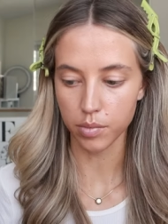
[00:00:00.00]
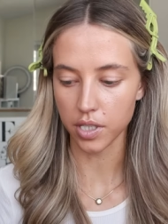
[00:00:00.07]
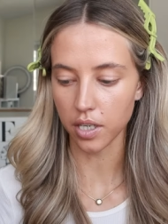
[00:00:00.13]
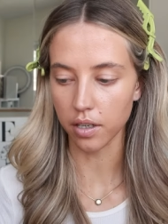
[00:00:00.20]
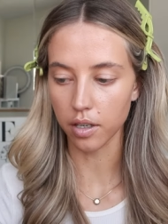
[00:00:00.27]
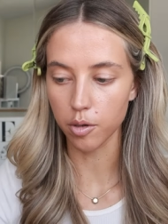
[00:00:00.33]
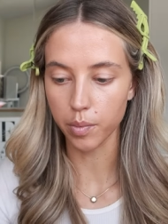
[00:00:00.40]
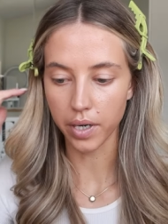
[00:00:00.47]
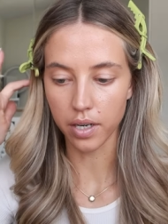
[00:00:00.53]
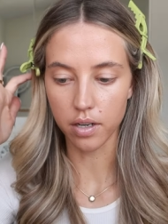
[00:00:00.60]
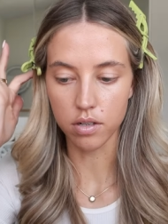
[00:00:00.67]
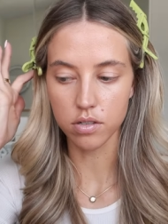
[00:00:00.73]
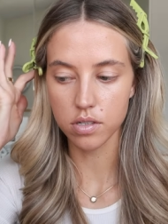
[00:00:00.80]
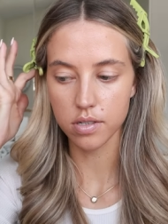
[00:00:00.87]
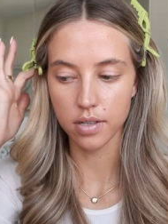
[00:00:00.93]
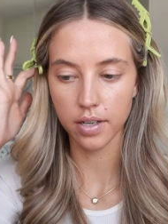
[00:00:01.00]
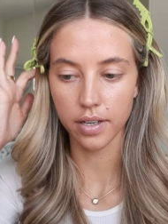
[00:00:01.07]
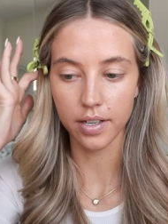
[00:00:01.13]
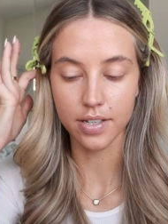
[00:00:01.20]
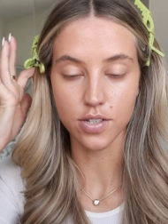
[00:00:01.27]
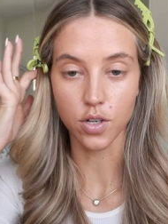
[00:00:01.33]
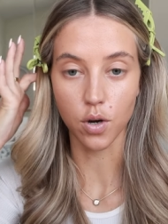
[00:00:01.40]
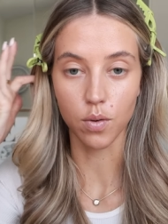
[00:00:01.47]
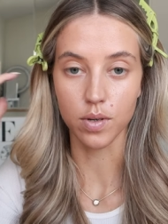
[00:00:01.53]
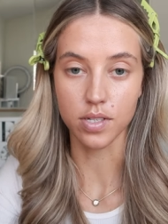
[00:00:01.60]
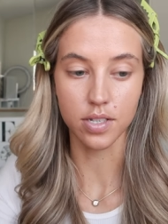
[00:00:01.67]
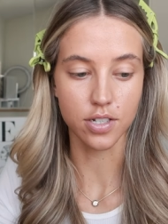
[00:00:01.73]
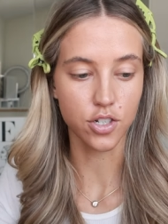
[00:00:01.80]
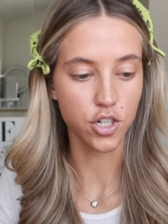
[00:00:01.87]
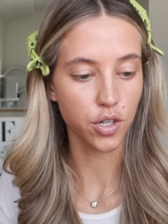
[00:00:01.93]
I'm telling you, my nose like is
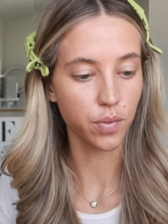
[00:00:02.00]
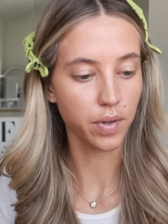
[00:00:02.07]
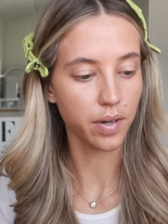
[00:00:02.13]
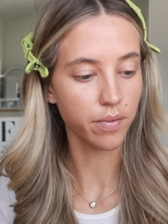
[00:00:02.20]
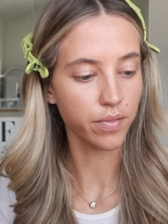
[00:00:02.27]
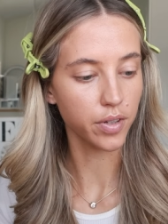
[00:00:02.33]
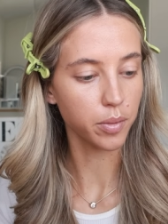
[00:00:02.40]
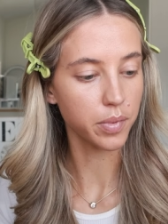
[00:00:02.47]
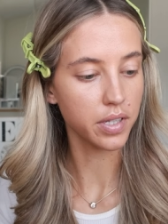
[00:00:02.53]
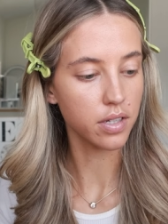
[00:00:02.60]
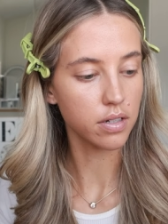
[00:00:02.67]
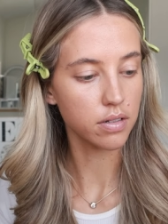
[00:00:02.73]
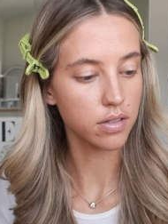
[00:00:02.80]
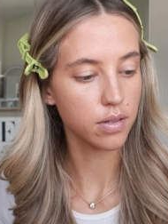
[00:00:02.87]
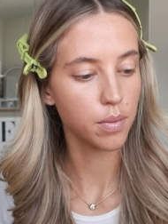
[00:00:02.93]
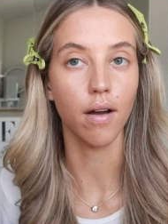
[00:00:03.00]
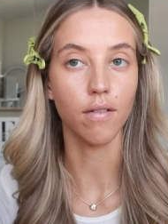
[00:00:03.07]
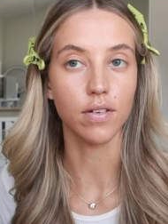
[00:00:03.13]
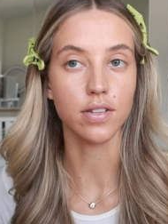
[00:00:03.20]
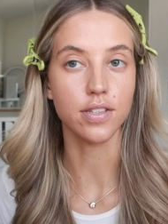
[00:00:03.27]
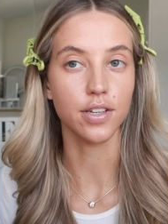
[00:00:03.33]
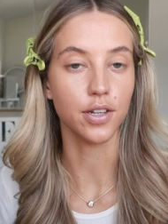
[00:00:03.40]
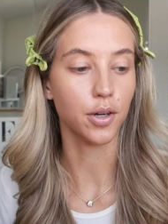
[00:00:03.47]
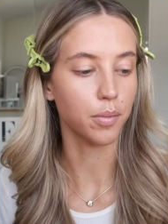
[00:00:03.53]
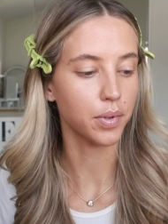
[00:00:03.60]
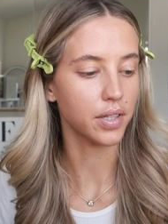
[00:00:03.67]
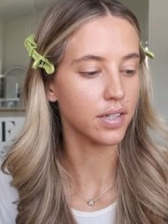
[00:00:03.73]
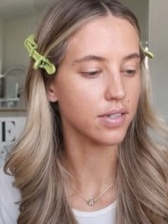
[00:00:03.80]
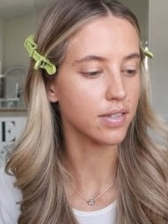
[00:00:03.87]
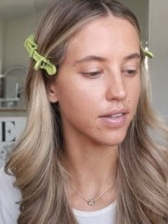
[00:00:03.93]
always itchy when I'm filming these. Obviously don't
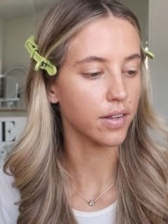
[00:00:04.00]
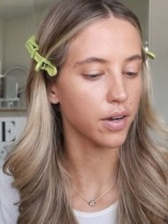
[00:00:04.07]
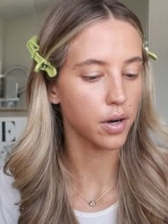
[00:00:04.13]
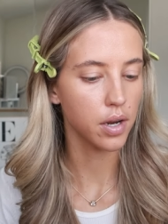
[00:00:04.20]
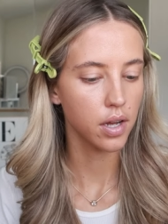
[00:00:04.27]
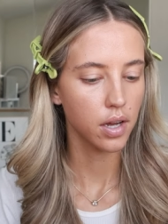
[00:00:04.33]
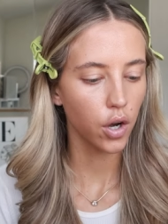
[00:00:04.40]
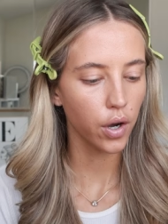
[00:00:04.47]
put this in there.